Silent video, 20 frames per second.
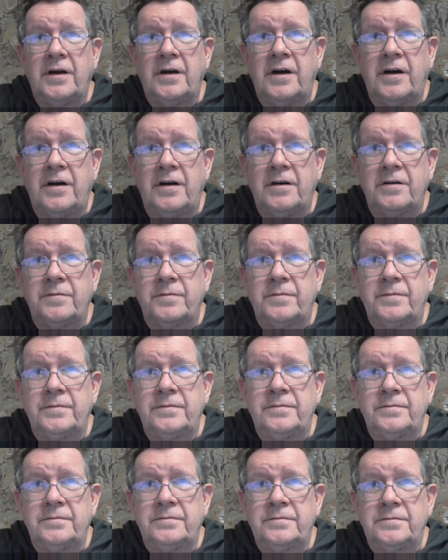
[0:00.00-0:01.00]
are
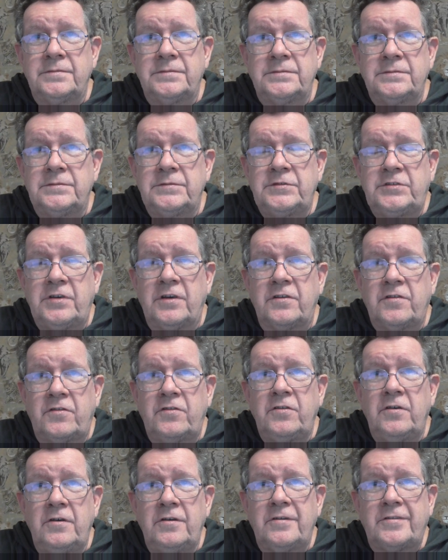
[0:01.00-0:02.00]

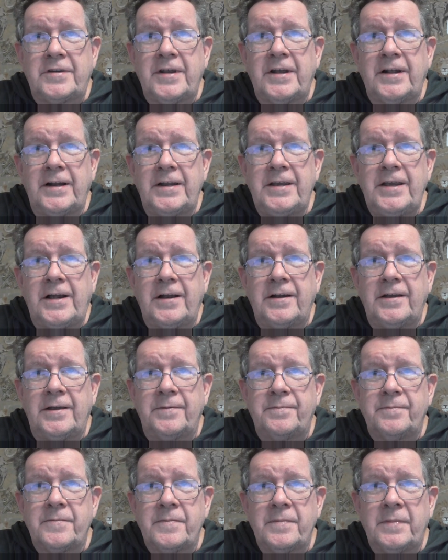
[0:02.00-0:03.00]
just used illegally.